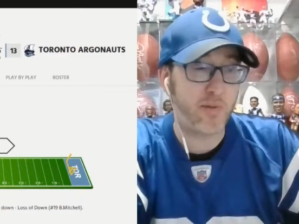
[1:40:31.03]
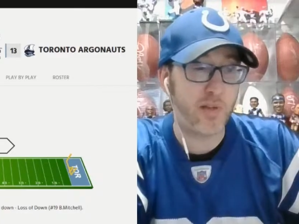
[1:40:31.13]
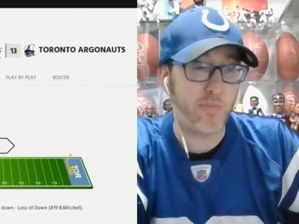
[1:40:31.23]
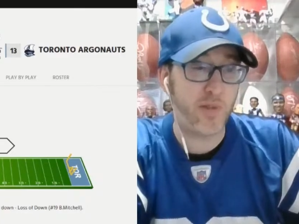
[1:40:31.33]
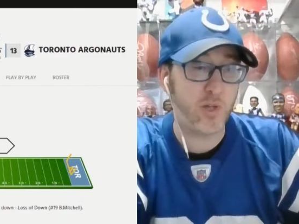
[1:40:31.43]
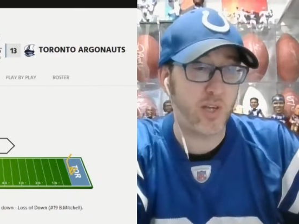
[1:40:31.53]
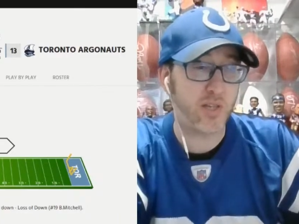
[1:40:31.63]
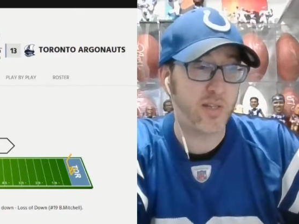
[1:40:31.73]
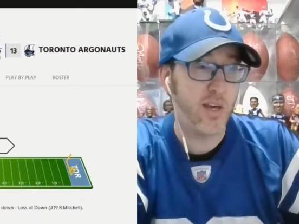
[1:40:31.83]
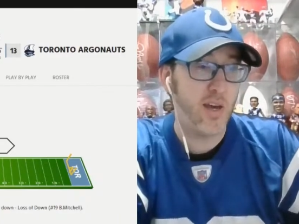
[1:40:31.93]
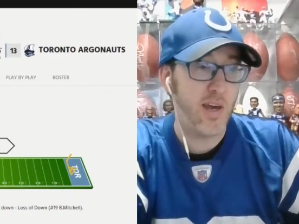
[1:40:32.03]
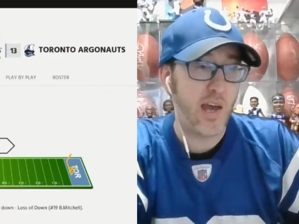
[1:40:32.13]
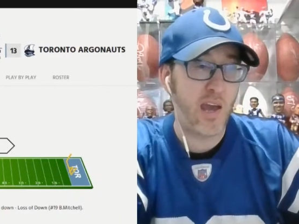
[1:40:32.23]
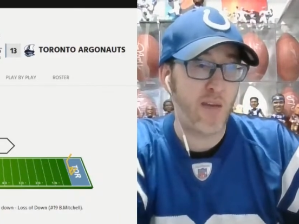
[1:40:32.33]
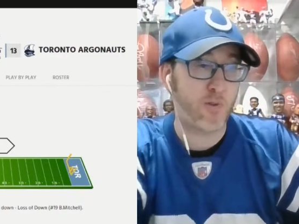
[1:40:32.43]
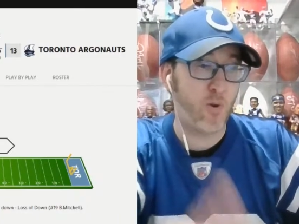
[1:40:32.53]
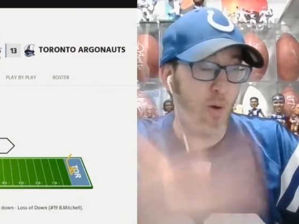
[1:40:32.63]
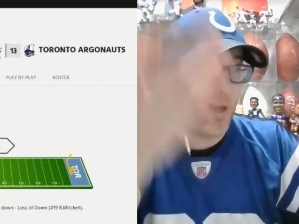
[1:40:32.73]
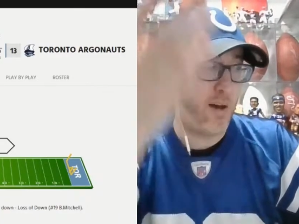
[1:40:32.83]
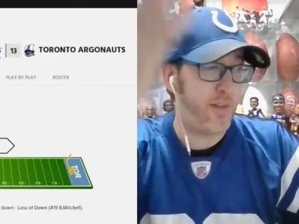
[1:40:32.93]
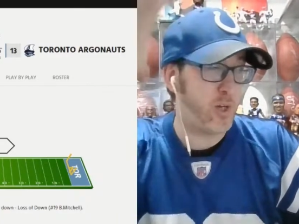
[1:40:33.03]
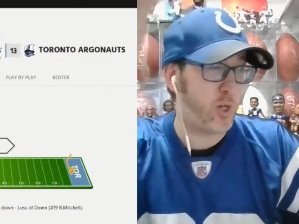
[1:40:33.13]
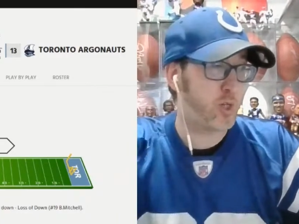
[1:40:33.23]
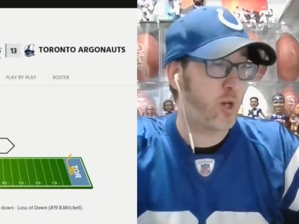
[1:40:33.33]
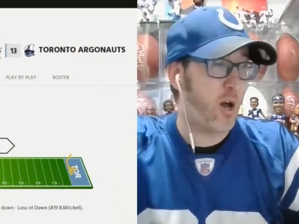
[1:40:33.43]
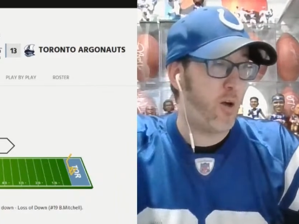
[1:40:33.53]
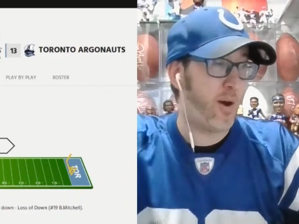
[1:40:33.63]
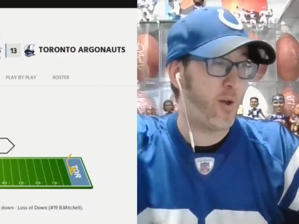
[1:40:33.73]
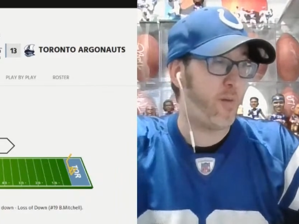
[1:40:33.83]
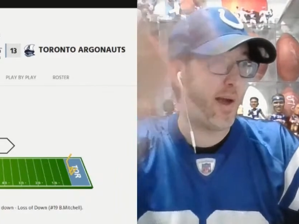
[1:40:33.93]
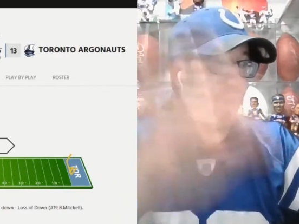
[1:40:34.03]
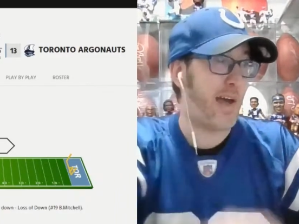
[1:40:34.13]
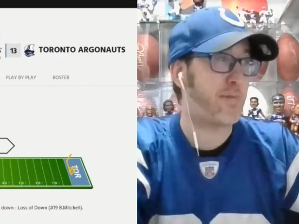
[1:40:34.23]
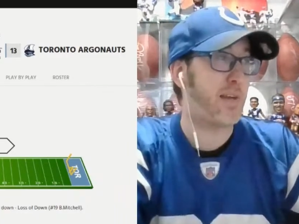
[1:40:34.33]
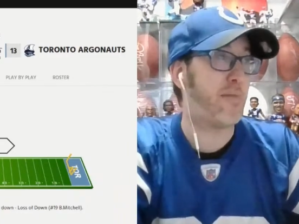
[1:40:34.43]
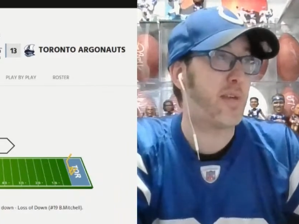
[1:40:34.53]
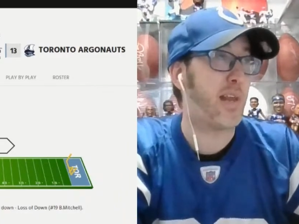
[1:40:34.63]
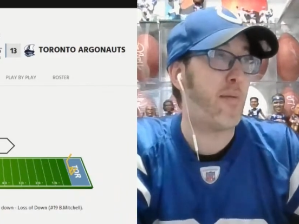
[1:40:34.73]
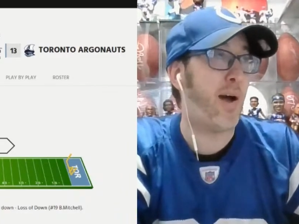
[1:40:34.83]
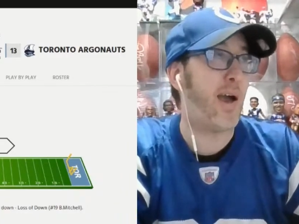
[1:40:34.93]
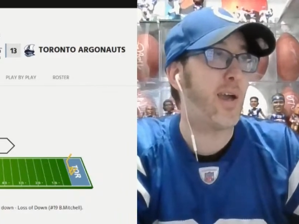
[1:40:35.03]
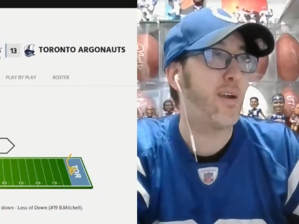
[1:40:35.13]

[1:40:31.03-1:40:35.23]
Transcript: Something just after a while they just go on all my laptops that I buy.